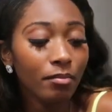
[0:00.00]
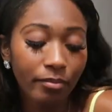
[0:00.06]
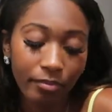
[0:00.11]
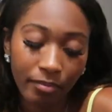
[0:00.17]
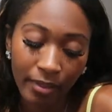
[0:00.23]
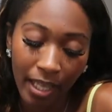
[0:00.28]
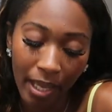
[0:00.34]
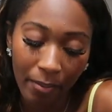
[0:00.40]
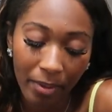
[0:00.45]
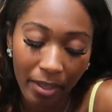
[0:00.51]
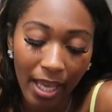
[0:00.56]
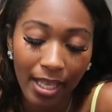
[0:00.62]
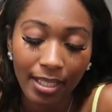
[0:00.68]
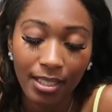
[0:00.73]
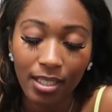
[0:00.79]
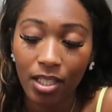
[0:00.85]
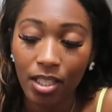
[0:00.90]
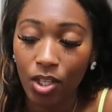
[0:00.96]
Then we
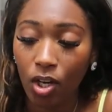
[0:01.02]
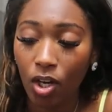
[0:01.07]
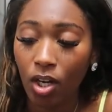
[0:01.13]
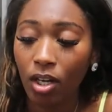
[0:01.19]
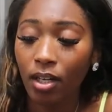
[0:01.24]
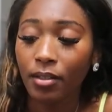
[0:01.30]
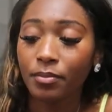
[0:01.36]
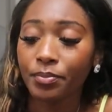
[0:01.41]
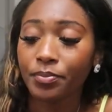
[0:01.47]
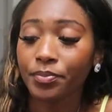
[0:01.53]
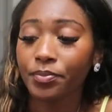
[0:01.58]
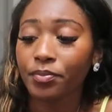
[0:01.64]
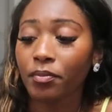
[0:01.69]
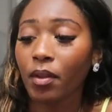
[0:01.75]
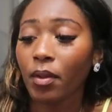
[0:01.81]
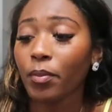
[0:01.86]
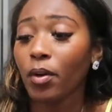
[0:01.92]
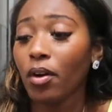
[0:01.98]
get to the yacht,
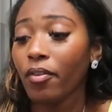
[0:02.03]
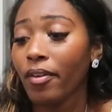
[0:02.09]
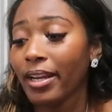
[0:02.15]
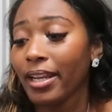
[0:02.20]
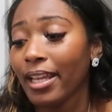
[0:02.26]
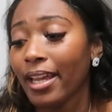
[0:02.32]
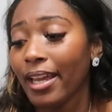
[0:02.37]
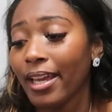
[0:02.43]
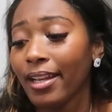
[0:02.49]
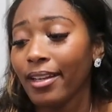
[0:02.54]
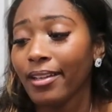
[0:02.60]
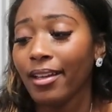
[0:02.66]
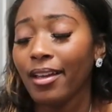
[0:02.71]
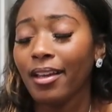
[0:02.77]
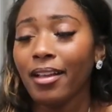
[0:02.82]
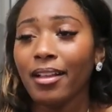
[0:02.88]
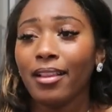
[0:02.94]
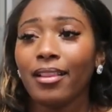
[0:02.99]
we got ready in
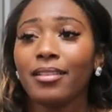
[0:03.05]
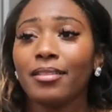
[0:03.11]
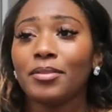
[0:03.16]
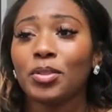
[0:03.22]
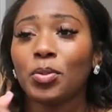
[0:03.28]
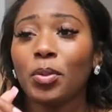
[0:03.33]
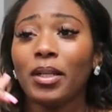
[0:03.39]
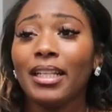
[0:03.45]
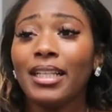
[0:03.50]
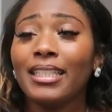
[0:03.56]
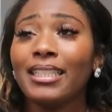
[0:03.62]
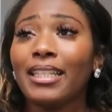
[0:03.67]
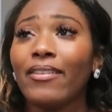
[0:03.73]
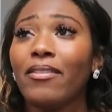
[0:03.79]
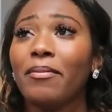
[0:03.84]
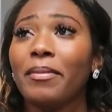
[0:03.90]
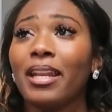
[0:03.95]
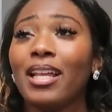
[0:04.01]

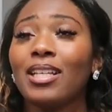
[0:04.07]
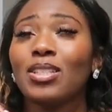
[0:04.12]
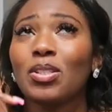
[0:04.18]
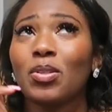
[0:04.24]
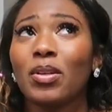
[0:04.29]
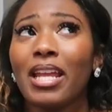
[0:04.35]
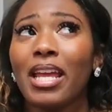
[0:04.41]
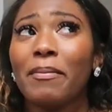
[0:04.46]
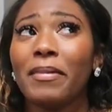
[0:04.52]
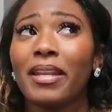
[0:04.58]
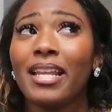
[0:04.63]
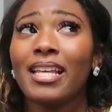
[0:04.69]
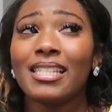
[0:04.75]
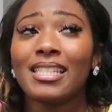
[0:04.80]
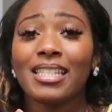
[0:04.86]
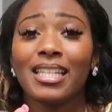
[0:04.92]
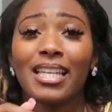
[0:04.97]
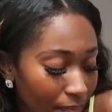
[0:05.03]
27 minutes or 28
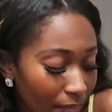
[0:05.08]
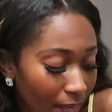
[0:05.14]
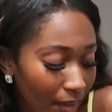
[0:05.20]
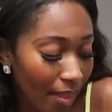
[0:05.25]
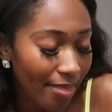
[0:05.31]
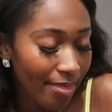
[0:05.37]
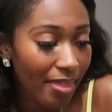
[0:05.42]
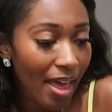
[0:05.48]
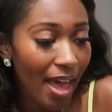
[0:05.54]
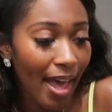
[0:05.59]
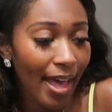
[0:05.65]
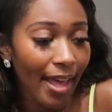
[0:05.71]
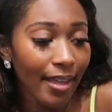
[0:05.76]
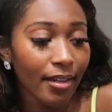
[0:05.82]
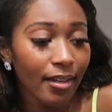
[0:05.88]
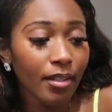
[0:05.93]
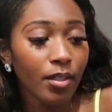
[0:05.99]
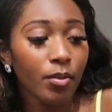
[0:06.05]
minutes.
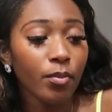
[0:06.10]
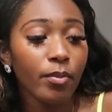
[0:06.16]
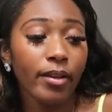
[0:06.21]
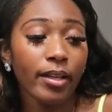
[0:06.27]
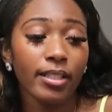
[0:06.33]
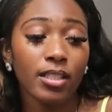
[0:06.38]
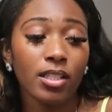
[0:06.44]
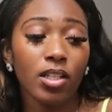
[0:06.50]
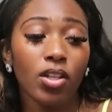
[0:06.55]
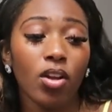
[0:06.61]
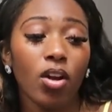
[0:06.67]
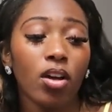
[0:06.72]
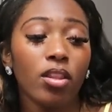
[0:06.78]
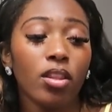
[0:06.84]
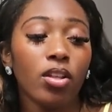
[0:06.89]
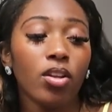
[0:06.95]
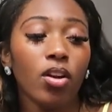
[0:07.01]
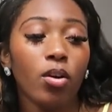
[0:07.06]
Then we get to the
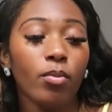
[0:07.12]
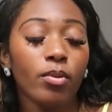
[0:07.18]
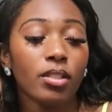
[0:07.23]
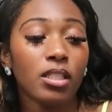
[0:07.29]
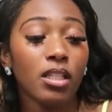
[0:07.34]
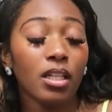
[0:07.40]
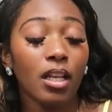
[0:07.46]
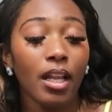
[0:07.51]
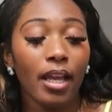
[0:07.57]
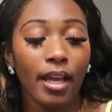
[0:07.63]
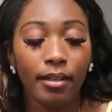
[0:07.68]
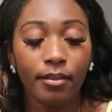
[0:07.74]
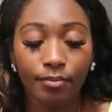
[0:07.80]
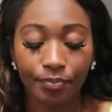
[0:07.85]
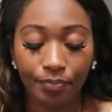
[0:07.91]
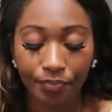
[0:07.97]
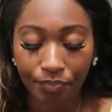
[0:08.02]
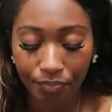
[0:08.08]
yacht was
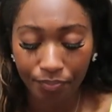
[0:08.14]
lit.